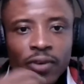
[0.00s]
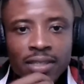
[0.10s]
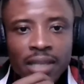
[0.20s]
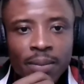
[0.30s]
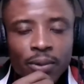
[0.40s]
for
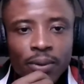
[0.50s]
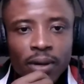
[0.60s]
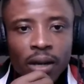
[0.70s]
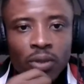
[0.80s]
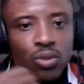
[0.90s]
example,
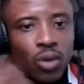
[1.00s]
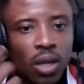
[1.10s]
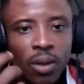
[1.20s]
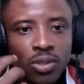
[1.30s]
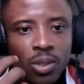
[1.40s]
I want to talk
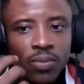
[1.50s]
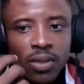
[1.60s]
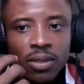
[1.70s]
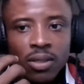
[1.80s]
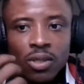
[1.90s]
about
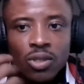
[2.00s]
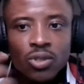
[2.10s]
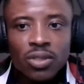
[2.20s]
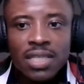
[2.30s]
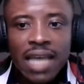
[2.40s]
something.
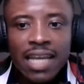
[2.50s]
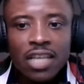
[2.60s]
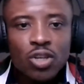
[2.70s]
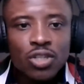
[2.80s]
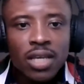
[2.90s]
So these
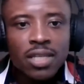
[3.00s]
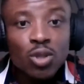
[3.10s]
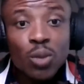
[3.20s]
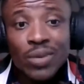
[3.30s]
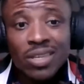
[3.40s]
ideas
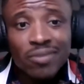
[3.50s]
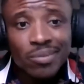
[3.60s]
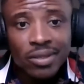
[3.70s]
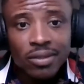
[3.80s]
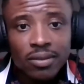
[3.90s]
suggest topics for
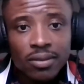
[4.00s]
me.